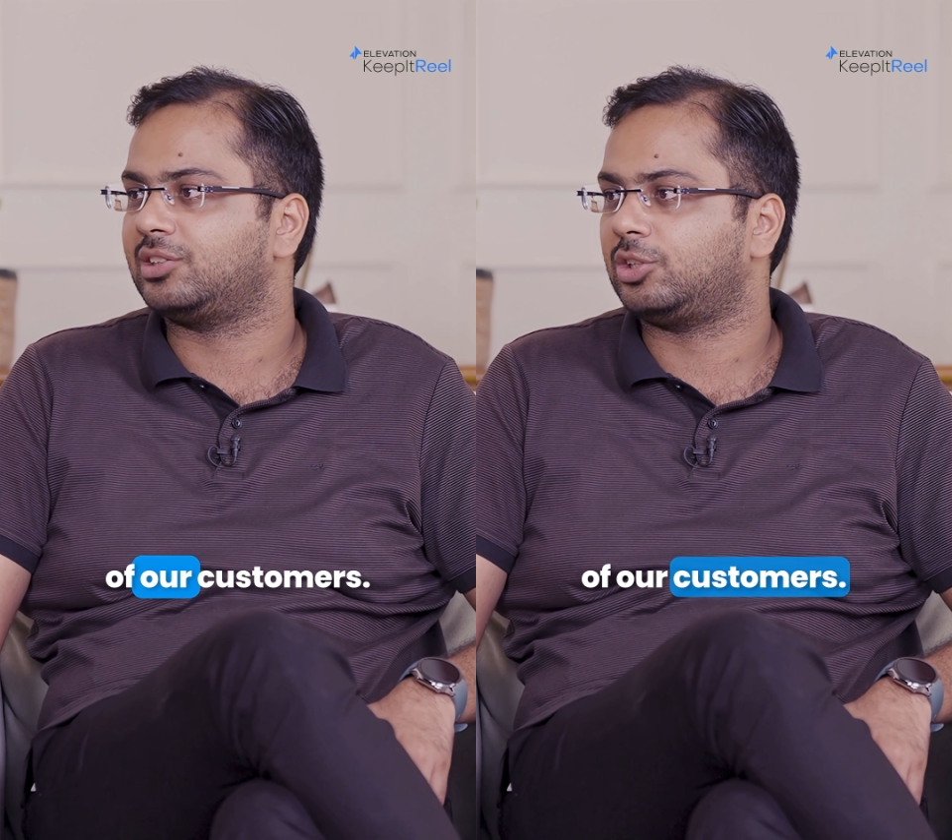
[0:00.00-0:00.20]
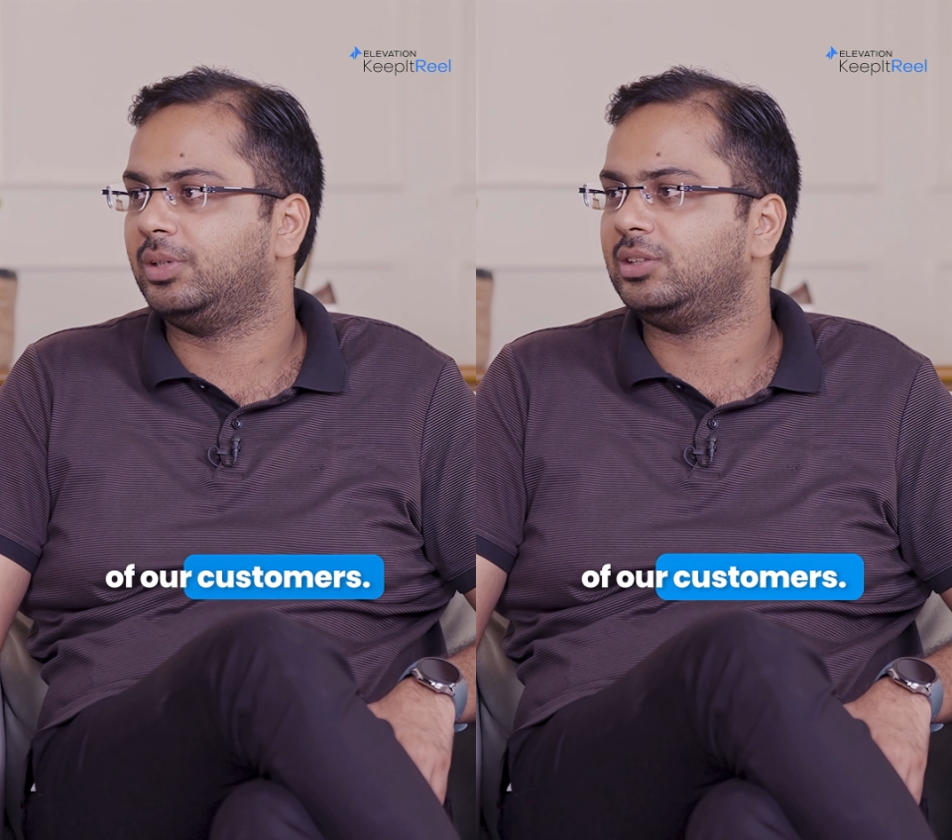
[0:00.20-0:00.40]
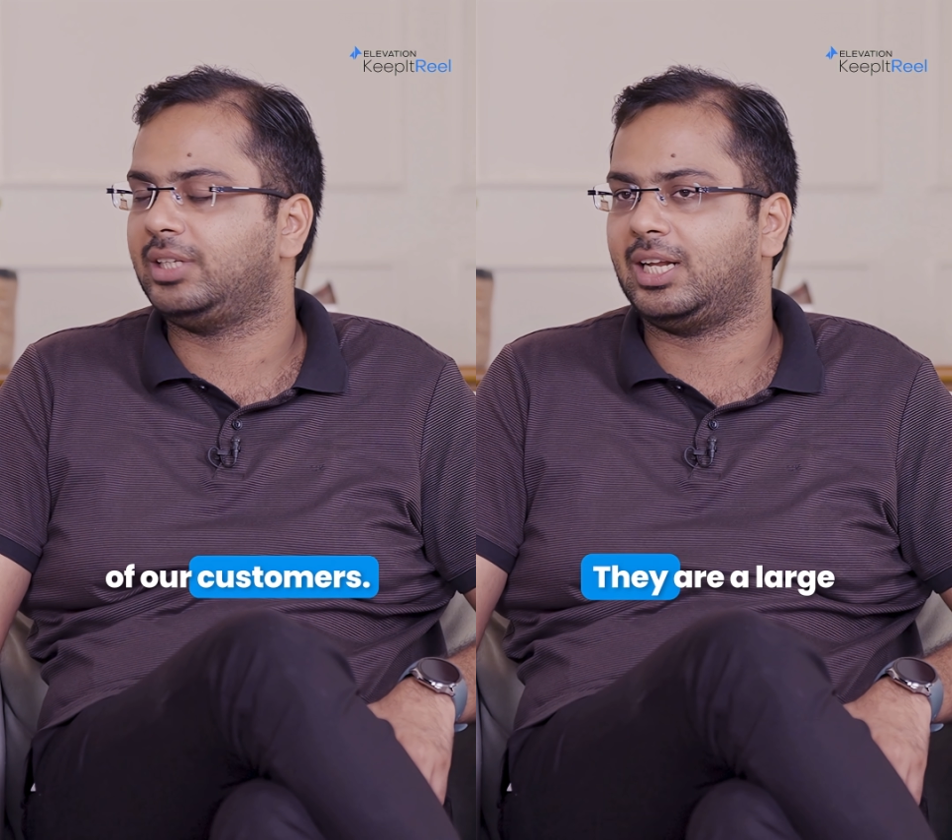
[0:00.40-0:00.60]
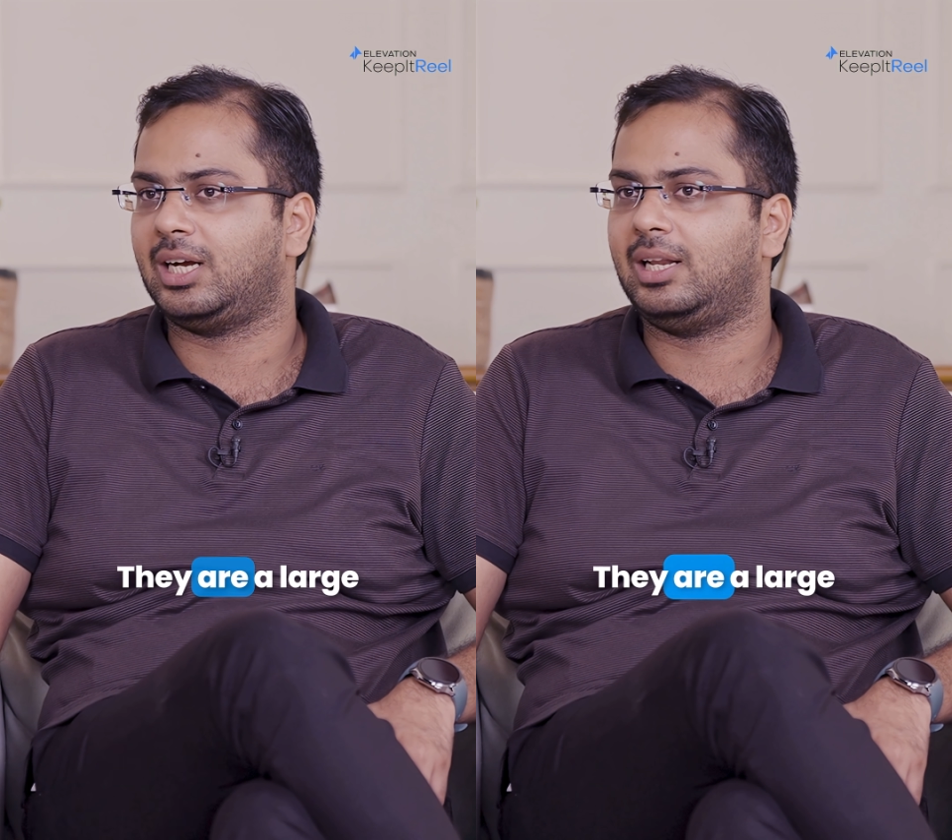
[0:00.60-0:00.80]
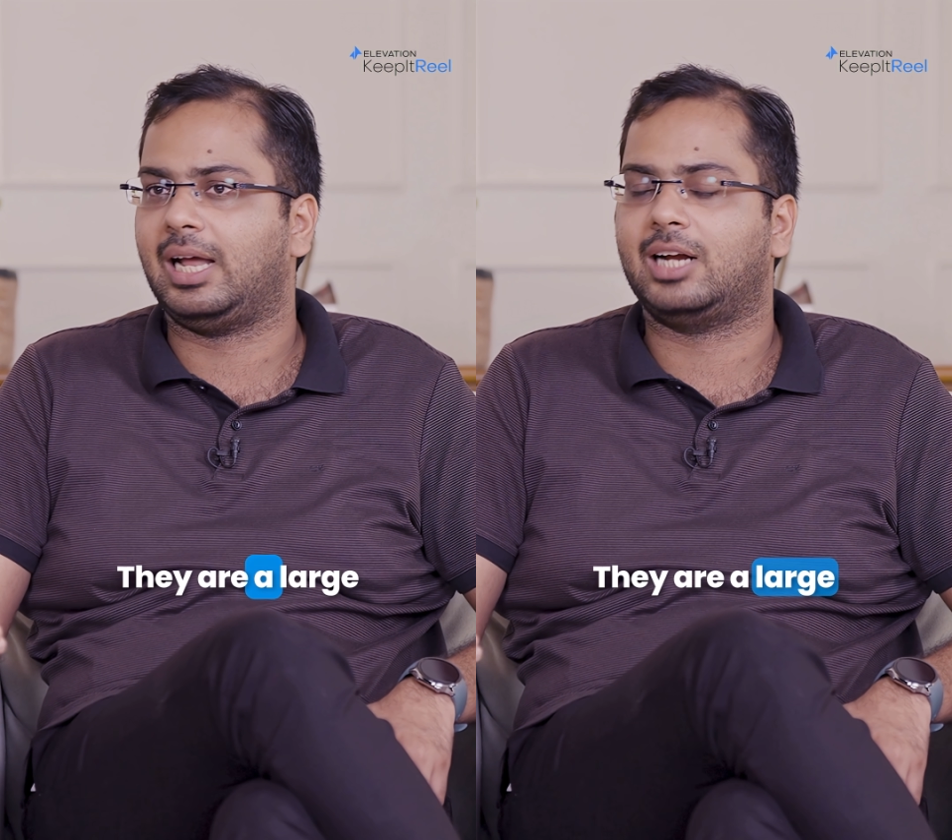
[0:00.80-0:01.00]
customers. They are
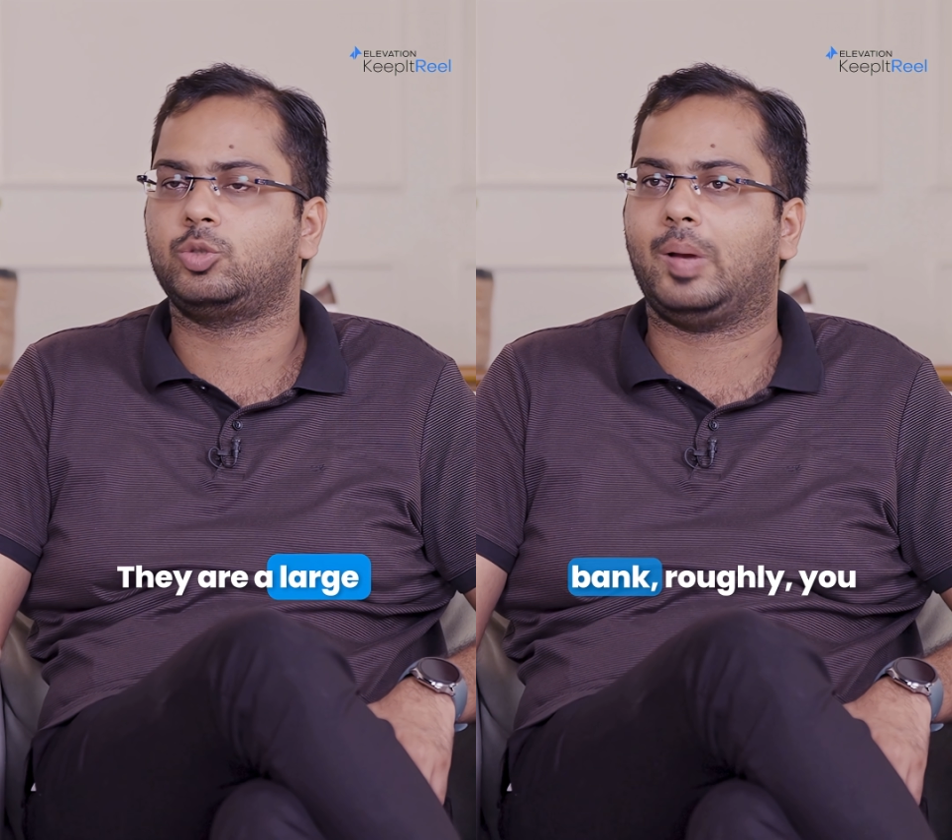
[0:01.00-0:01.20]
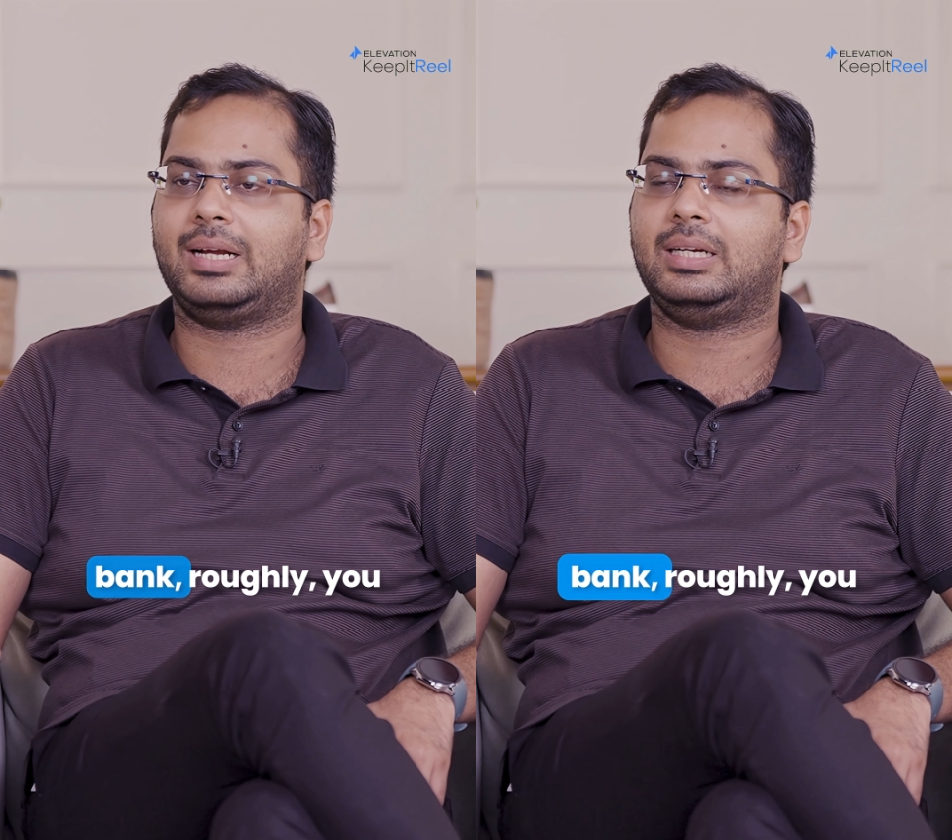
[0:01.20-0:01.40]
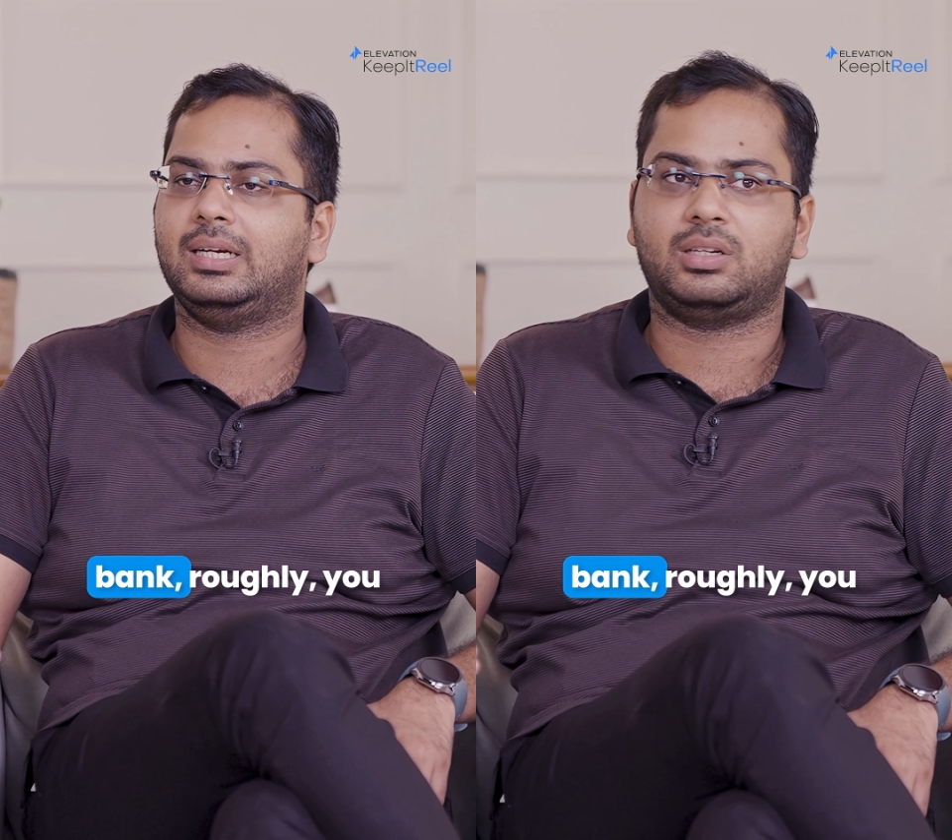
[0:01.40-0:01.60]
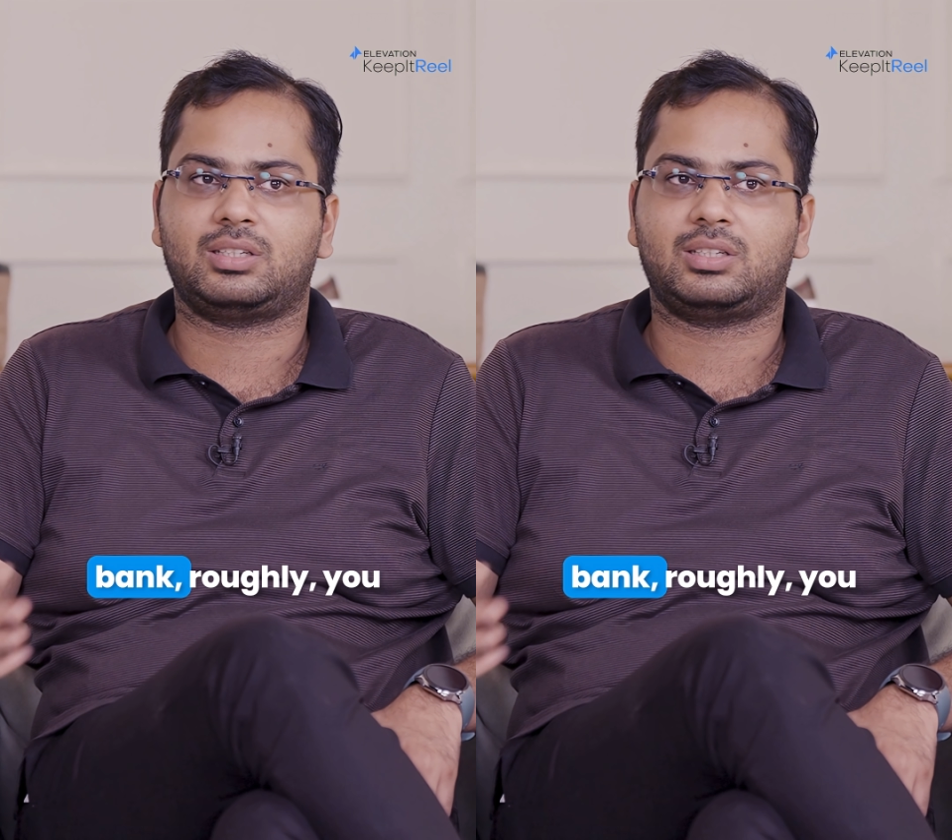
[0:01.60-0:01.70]
a large bank.